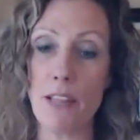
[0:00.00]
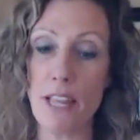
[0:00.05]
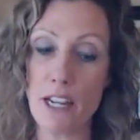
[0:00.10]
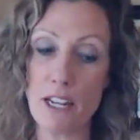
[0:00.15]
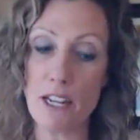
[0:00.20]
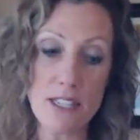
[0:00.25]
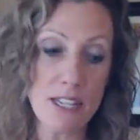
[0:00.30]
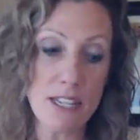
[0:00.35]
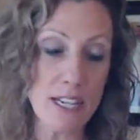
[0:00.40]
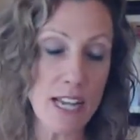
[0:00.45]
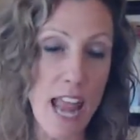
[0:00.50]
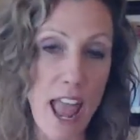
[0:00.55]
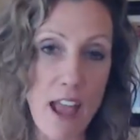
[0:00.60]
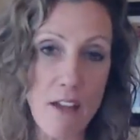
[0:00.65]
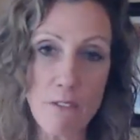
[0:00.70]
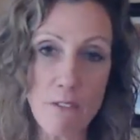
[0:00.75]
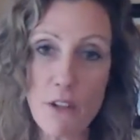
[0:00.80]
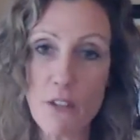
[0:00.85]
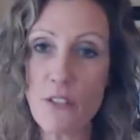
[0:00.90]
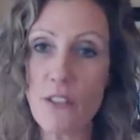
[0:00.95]
It is in
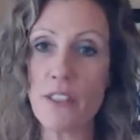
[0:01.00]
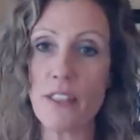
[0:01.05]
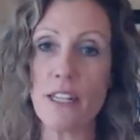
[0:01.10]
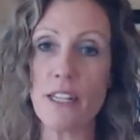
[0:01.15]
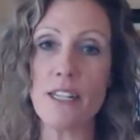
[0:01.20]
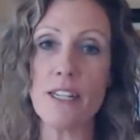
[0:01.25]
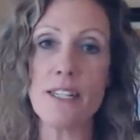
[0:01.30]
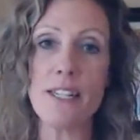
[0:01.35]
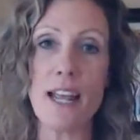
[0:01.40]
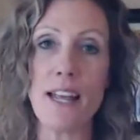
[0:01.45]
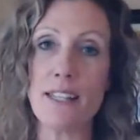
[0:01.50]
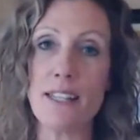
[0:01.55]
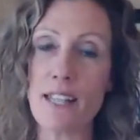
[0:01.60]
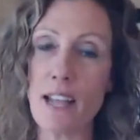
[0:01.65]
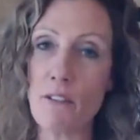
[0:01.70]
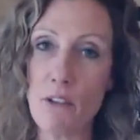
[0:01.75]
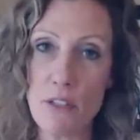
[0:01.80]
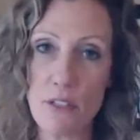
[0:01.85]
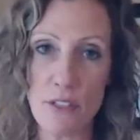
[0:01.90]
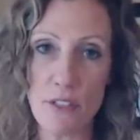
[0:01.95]
everything that he says,
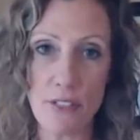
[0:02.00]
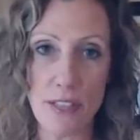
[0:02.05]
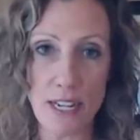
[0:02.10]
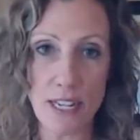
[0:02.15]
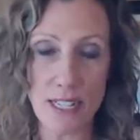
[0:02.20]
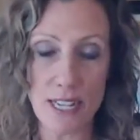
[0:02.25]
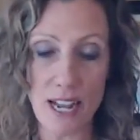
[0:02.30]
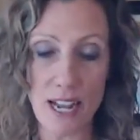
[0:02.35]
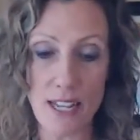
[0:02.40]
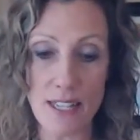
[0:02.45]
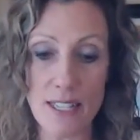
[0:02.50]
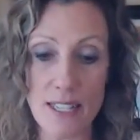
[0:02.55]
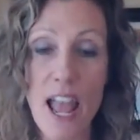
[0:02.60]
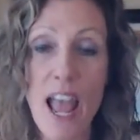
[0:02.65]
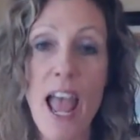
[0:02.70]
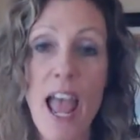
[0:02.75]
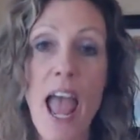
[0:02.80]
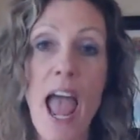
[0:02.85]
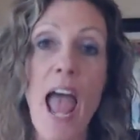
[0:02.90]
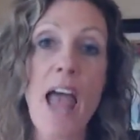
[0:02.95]
everything that he does.
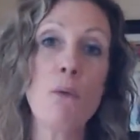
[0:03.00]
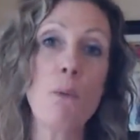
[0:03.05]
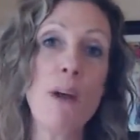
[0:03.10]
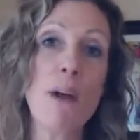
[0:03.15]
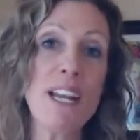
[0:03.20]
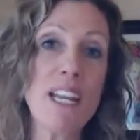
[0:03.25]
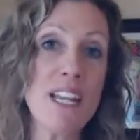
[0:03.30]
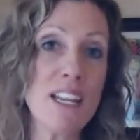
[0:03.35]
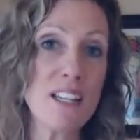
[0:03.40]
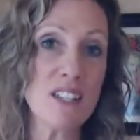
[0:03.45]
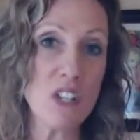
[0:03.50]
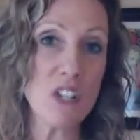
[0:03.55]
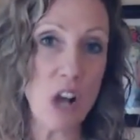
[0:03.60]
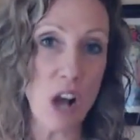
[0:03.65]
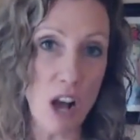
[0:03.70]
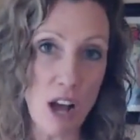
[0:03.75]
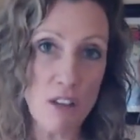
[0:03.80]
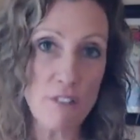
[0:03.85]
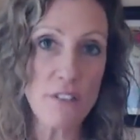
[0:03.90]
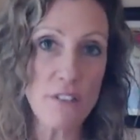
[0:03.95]
And when he is
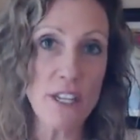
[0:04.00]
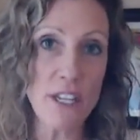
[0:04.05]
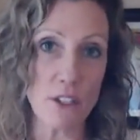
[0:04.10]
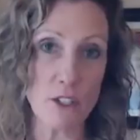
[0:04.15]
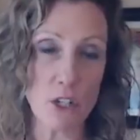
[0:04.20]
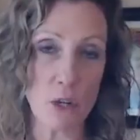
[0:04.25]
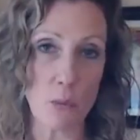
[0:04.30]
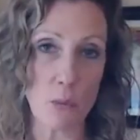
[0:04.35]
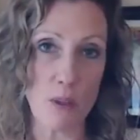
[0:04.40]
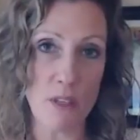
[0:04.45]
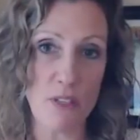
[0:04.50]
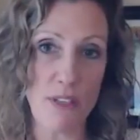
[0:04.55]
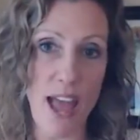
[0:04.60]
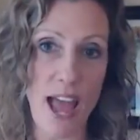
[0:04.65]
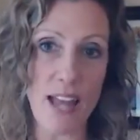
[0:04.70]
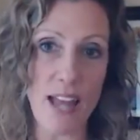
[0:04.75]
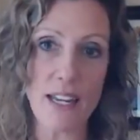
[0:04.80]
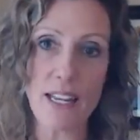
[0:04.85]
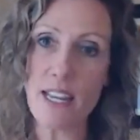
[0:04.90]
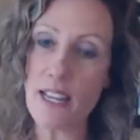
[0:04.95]
off kilter with
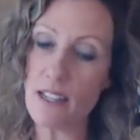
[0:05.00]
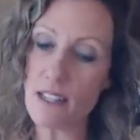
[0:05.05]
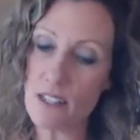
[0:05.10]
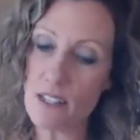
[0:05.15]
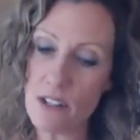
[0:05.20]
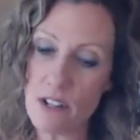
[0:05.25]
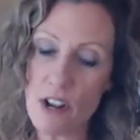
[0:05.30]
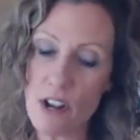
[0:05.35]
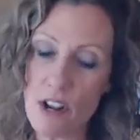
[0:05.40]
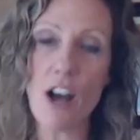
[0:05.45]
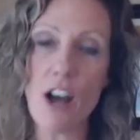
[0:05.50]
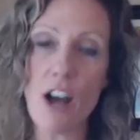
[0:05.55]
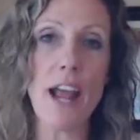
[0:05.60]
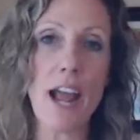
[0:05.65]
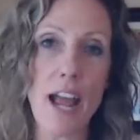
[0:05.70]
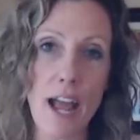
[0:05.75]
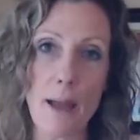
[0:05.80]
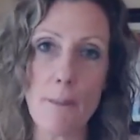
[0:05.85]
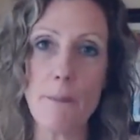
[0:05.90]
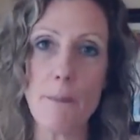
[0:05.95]
that, he is not a
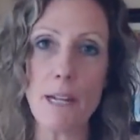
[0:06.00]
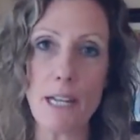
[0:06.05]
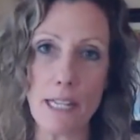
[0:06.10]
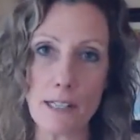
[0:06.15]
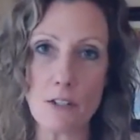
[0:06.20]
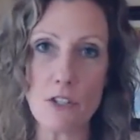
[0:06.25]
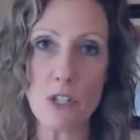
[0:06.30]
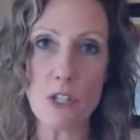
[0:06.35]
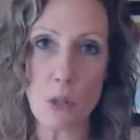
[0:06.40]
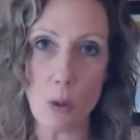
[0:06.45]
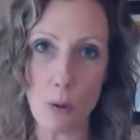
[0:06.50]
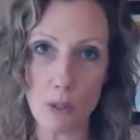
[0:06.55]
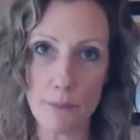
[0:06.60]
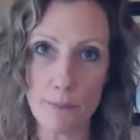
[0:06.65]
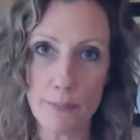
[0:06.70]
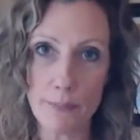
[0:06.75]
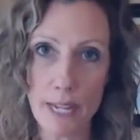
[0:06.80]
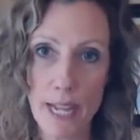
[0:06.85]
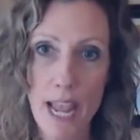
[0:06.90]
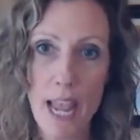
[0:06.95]
happy little soul.
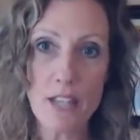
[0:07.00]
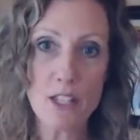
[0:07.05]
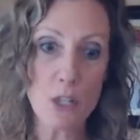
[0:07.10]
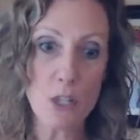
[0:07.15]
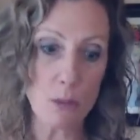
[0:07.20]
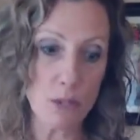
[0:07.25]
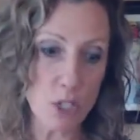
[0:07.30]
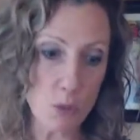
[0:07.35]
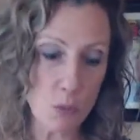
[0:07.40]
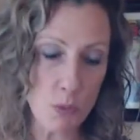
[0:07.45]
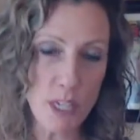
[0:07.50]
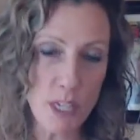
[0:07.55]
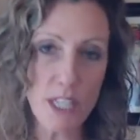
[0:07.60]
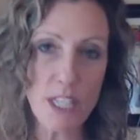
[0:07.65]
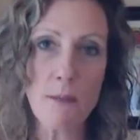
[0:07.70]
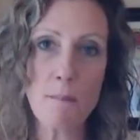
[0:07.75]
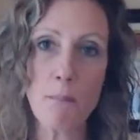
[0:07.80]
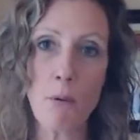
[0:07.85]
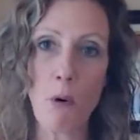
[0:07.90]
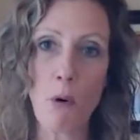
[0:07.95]
So it's really
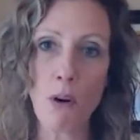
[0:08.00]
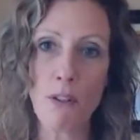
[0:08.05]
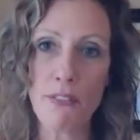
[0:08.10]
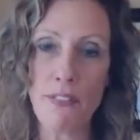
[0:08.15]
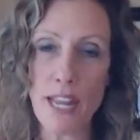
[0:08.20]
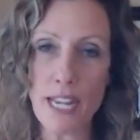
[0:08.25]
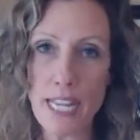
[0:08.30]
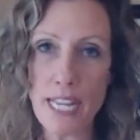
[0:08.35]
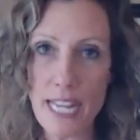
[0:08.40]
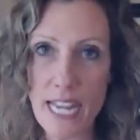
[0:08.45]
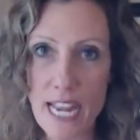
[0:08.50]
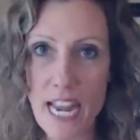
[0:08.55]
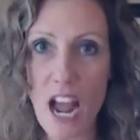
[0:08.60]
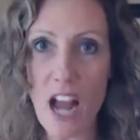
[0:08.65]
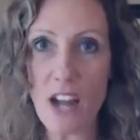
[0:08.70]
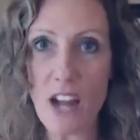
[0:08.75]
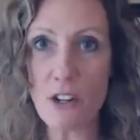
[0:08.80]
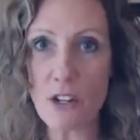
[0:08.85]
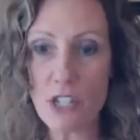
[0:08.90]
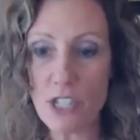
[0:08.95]
important that he
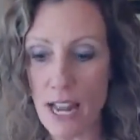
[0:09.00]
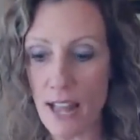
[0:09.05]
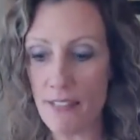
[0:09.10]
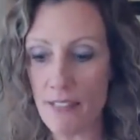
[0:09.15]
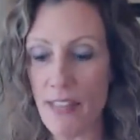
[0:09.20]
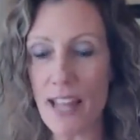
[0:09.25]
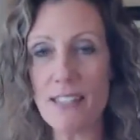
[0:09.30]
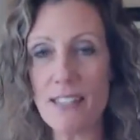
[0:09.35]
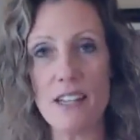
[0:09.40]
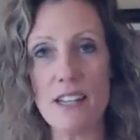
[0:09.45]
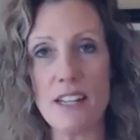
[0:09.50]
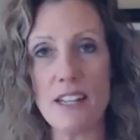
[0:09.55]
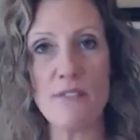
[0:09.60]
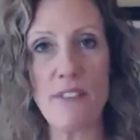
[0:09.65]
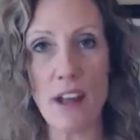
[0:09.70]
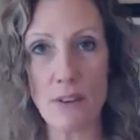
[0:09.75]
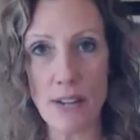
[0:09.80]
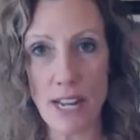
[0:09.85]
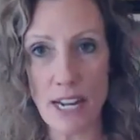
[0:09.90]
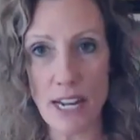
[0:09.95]
understand that's his
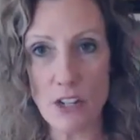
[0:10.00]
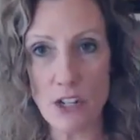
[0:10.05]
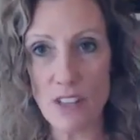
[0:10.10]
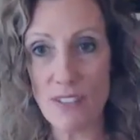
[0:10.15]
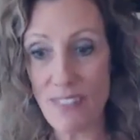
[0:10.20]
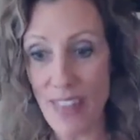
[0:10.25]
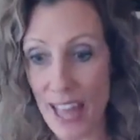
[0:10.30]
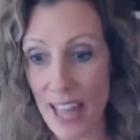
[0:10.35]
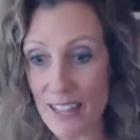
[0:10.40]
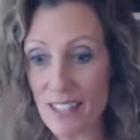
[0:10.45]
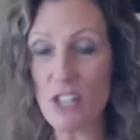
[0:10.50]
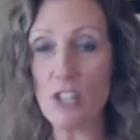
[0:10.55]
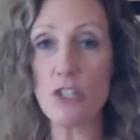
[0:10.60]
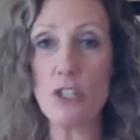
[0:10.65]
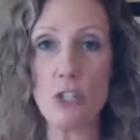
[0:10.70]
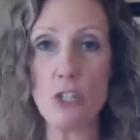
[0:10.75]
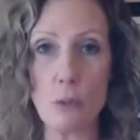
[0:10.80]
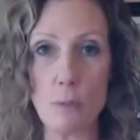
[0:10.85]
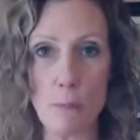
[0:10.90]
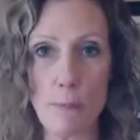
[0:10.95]
foundation. That's
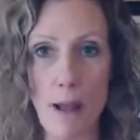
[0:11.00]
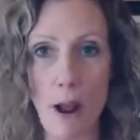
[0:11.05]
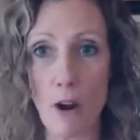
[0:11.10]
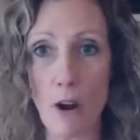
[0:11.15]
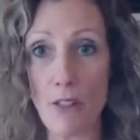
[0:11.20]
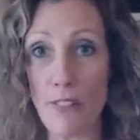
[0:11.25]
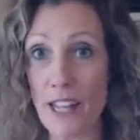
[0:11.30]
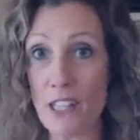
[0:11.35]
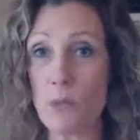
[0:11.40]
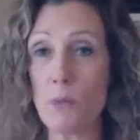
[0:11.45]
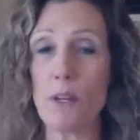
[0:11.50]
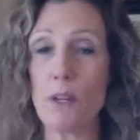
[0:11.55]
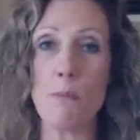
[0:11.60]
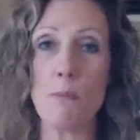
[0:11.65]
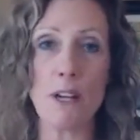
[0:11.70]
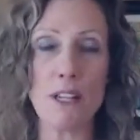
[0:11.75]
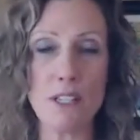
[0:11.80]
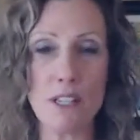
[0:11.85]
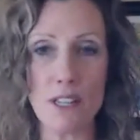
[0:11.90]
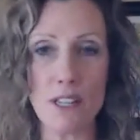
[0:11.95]
his superpower. That's what he
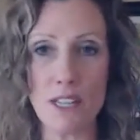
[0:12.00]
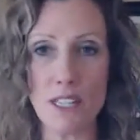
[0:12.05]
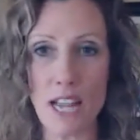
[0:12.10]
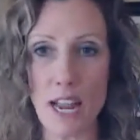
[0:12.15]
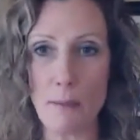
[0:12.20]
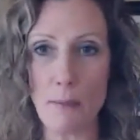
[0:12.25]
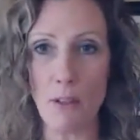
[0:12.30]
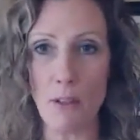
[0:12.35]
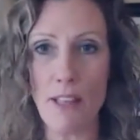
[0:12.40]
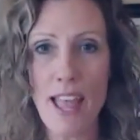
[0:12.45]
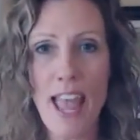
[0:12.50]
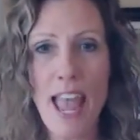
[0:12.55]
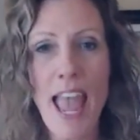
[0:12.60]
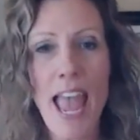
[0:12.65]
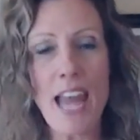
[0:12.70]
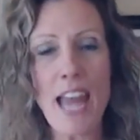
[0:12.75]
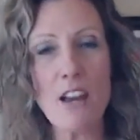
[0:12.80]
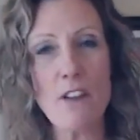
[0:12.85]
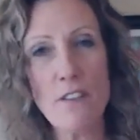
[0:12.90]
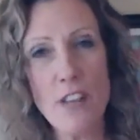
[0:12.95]
brings to the table.
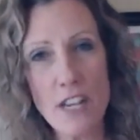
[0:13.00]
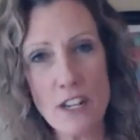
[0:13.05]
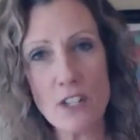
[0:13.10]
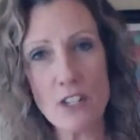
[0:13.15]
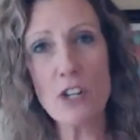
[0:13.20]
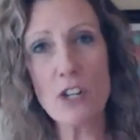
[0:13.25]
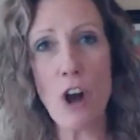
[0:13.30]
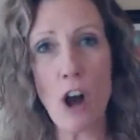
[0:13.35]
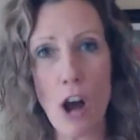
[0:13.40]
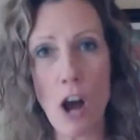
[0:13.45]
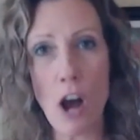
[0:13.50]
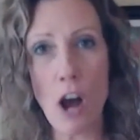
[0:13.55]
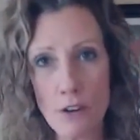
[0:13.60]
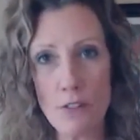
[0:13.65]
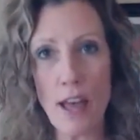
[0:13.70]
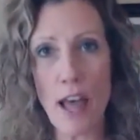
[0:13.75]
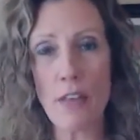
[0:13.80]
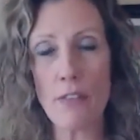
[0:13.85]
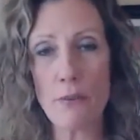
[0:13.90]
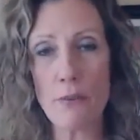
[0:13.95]
And if he doesn't honor
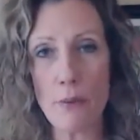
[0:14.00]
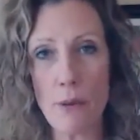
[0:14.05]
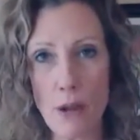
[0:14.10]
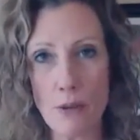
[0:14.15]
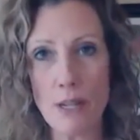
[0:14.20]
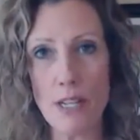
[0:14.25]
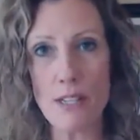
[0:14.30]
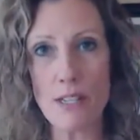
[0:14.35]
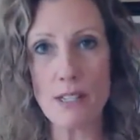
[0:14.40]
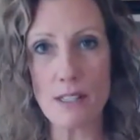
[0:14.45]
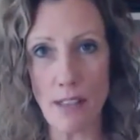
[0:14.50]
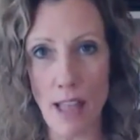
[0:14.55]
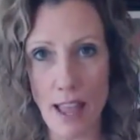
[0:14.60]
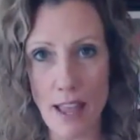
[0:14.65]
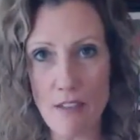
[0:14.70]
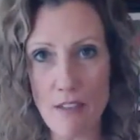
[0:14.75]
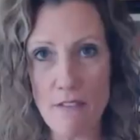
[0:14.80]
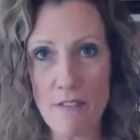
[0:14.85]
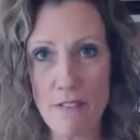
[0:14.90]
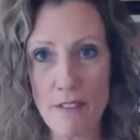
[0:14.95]
that throughout his
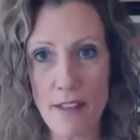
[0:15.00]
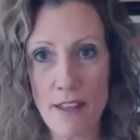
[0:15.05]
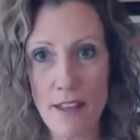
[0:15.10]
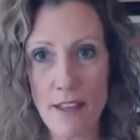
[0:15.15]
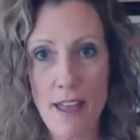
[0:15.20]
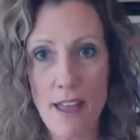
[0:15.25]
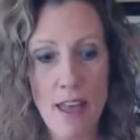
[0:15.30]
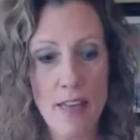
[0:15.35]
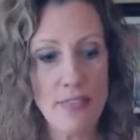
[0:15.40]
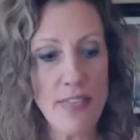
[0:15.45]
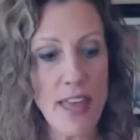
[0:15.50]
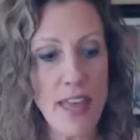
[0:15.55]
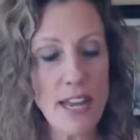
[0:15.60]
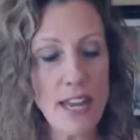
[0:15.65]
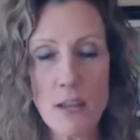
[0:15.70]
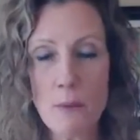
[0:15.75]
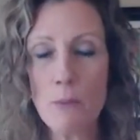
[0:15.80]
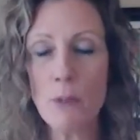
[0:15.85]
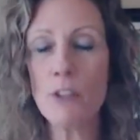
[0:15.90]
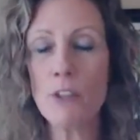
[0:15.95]
life, then
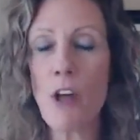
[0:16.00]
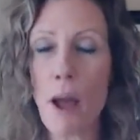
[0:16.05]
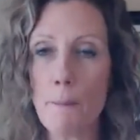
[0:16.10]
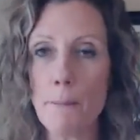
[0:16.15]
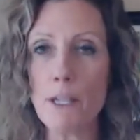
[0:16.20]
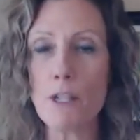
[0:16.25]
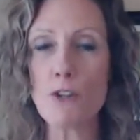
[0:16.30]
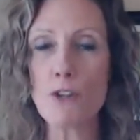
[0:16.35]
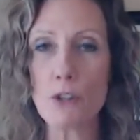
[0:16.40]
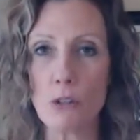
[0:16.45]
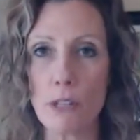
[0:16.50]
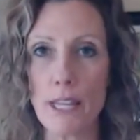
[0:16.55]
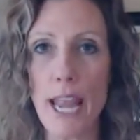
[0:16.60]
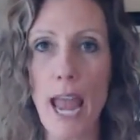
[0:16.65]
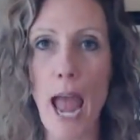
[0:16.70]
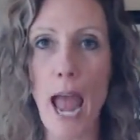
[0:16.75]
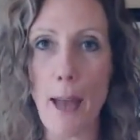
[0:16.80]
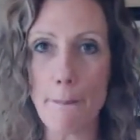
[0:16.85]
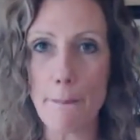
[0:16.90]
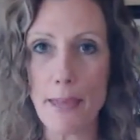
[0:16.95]
he will not be truly
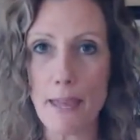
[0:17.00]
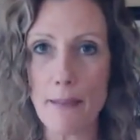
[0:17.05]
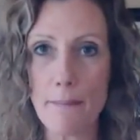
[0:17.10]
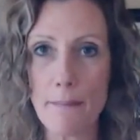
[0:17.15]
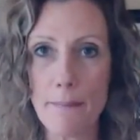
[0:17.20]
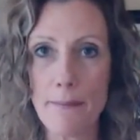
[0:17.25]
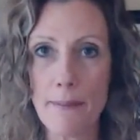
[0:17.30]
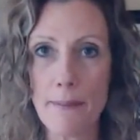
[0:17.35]
happy.